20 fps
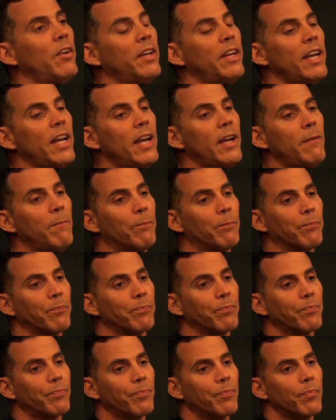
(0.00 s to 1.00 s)
This is like the
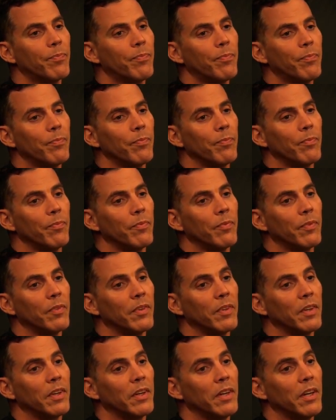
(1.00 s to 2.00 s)
most
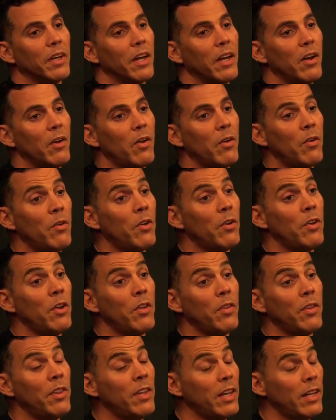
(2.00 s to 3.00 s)
tangented
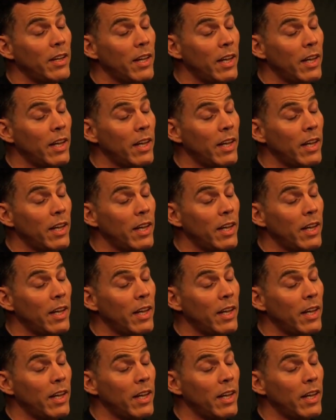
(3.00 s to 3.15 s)
conversation.